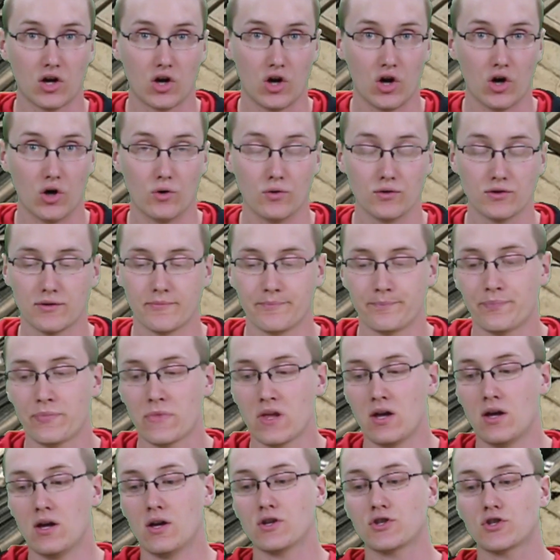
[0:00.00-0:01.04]
goes.
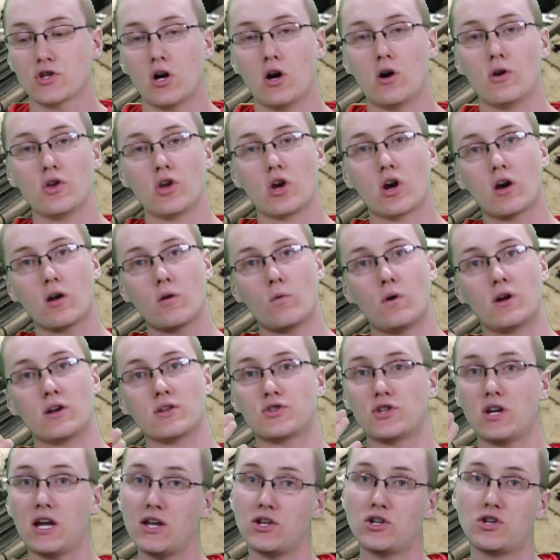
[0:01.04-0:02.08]
So you're going to want
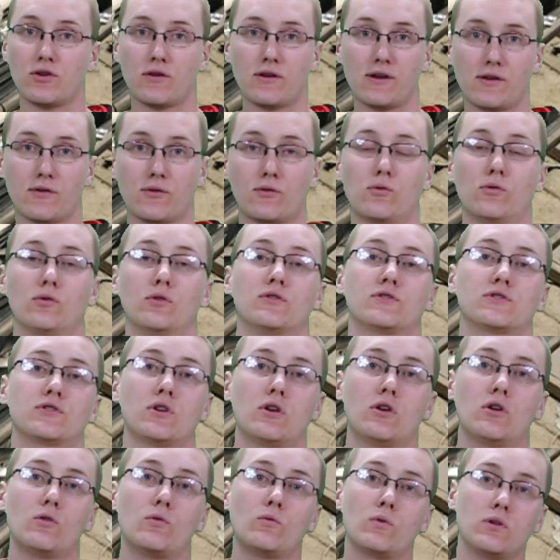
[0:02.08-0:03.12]
to change your intercooler.
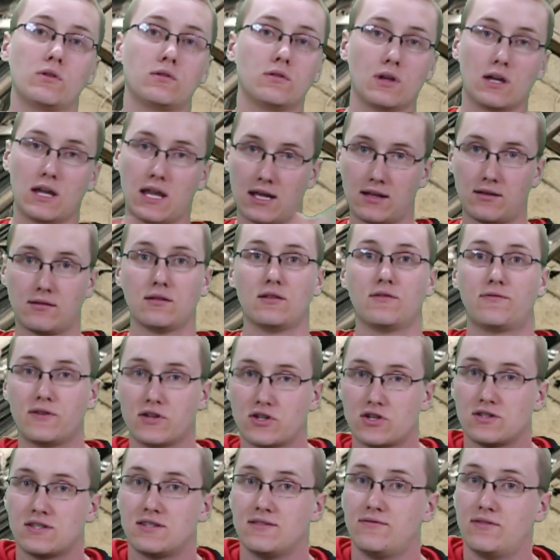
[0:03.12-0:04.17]
So we, again,
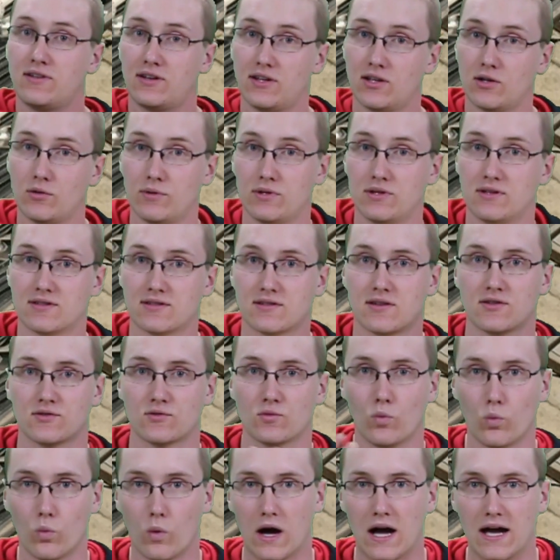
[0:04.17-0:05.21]
efficiency video, we
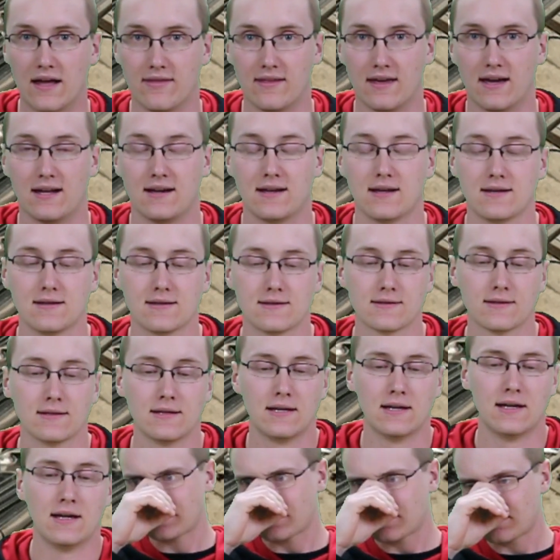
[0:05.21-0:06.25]
discussed why that is.
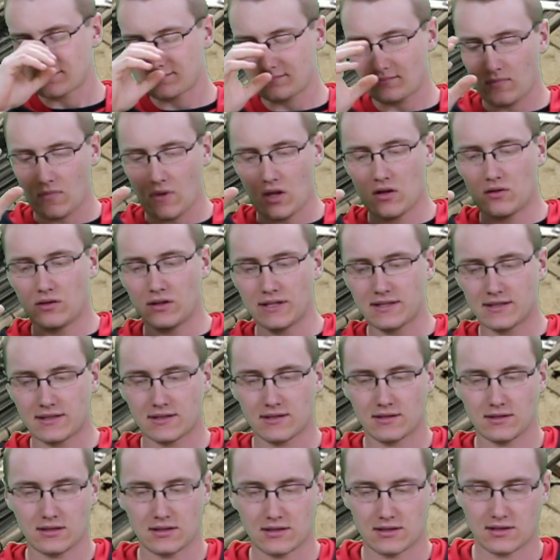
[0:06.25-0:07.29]

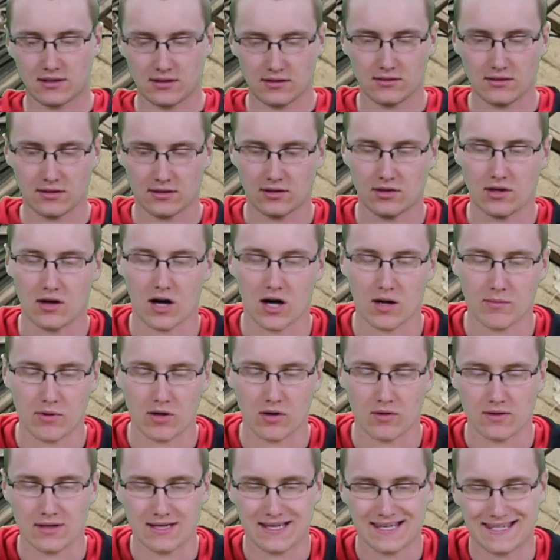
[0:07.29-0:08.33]
Let's, let's, let's talk
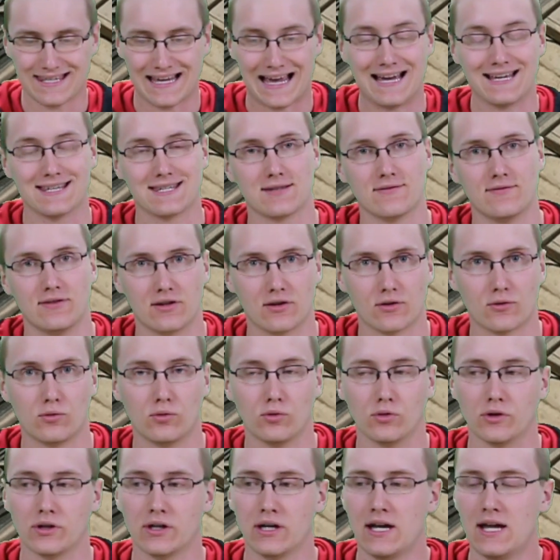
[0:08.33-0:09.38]
about sizes of
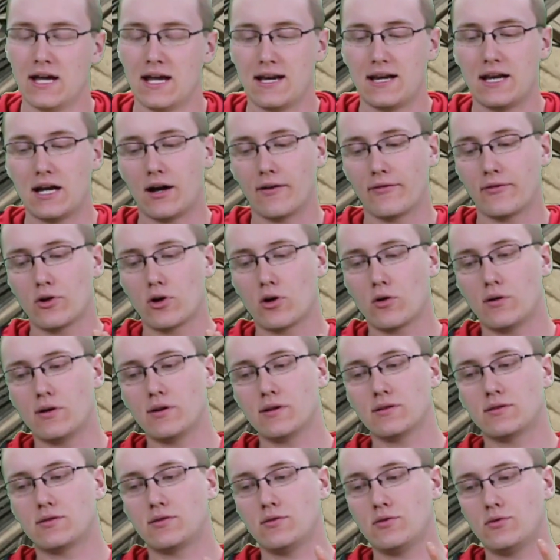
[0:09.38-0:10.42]
intercooler. Now if you're
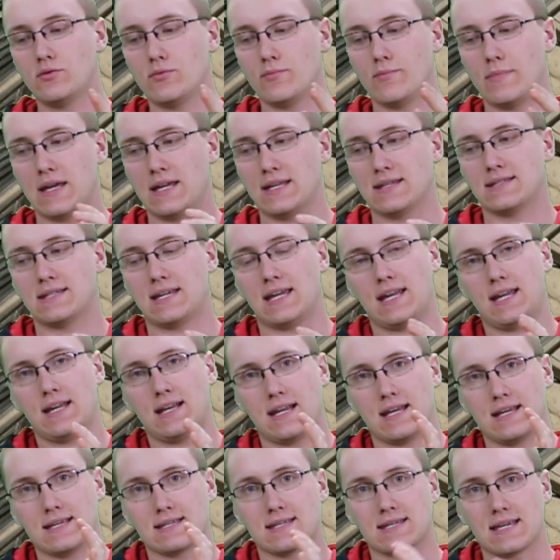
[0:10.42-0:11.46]
going to maintain
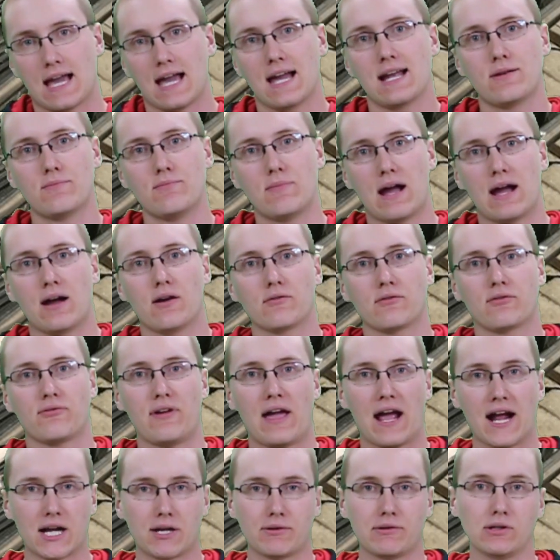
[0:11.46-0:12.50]
a side mount
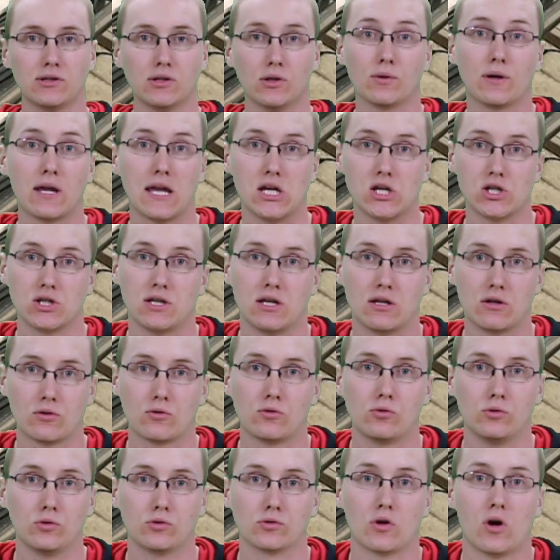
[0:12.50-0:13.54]
factory location
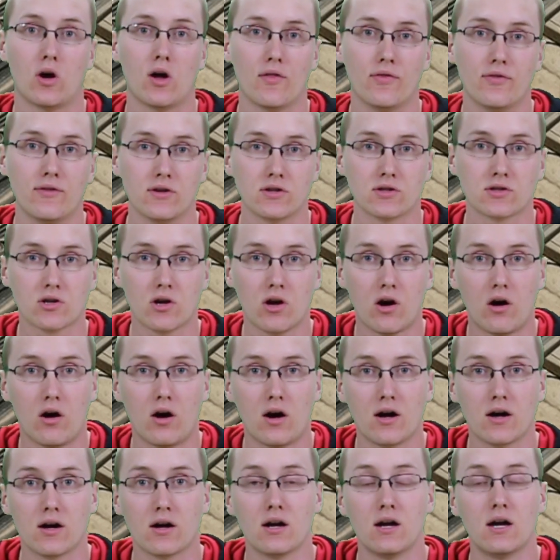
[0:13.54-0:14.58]
intercooler on this
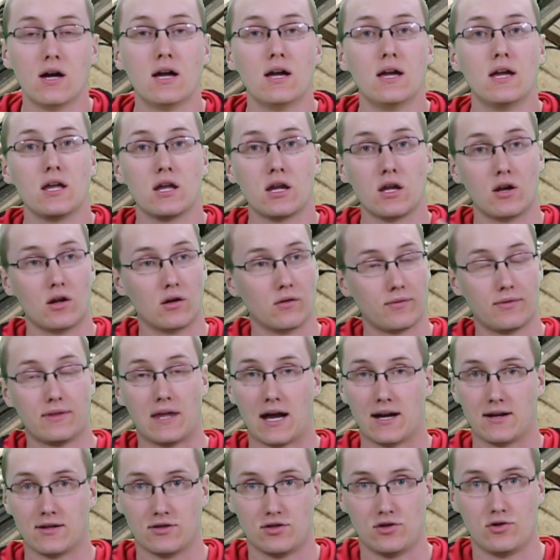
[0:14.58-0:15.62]
car, you know,
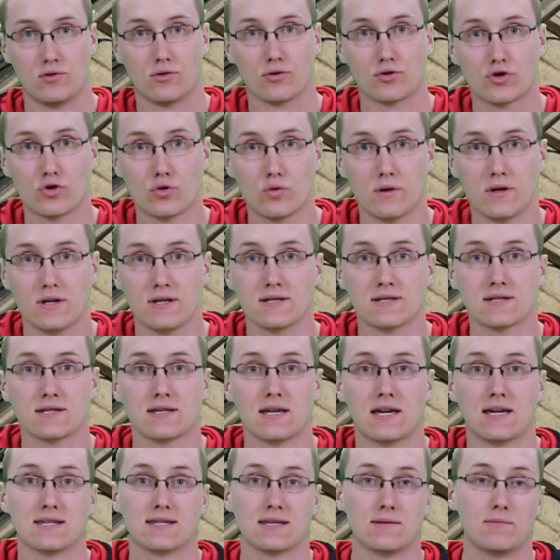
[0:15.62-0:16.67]
that is your choice.
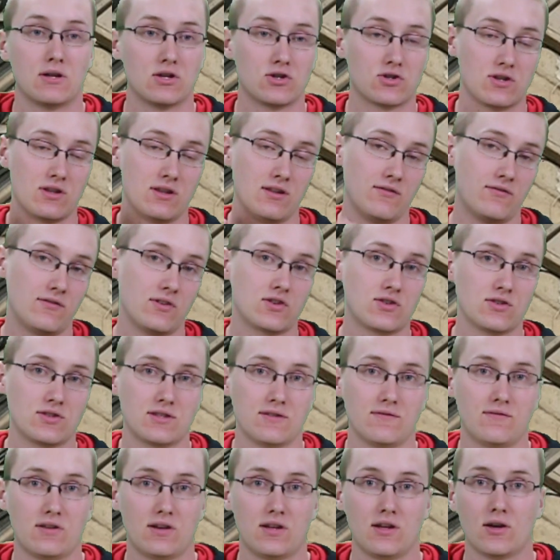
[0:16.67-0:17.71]
As I mentioned in the
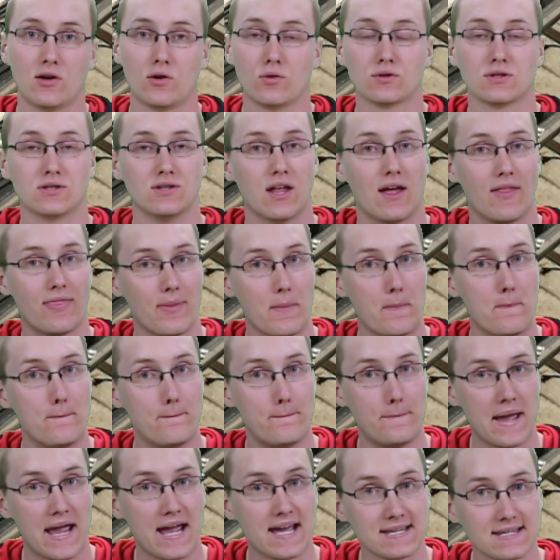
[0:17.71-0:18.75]
efficiency video, it's not the
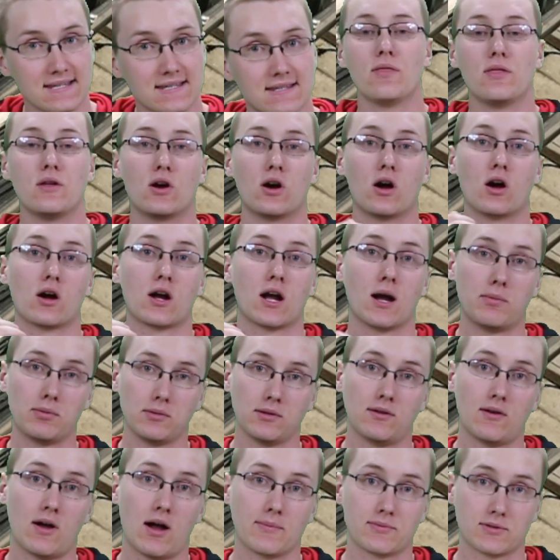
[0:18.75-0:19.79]
best. There are a
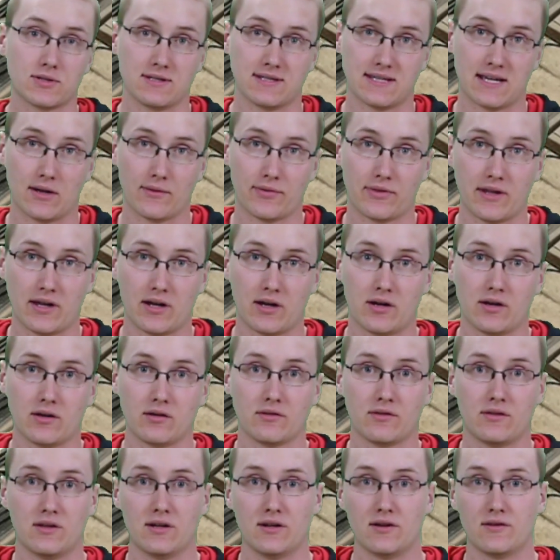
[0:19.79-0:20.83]
couple of options out there.
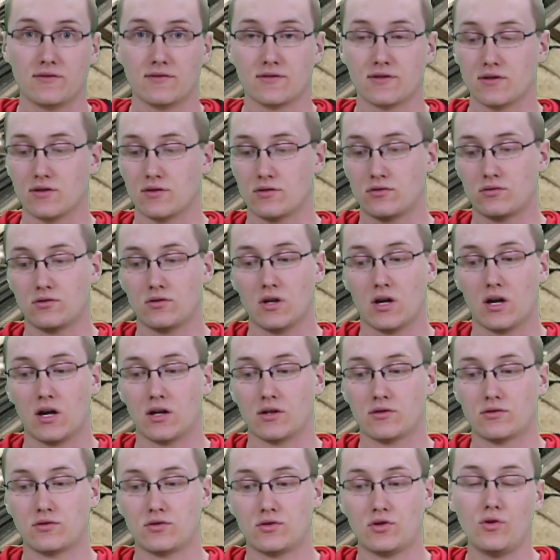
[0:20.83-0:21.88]
There's
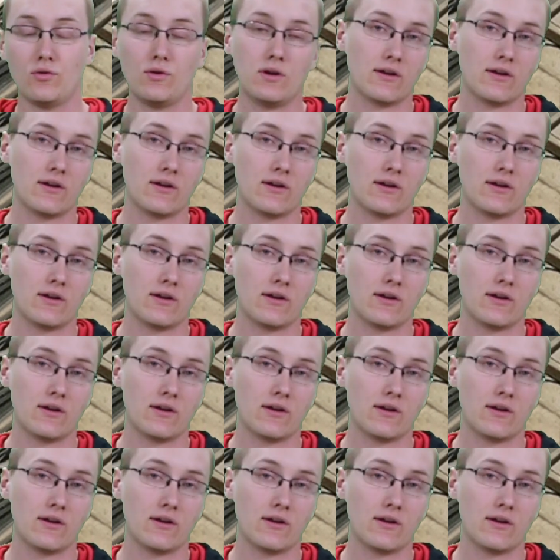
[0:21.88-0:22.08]
uh, two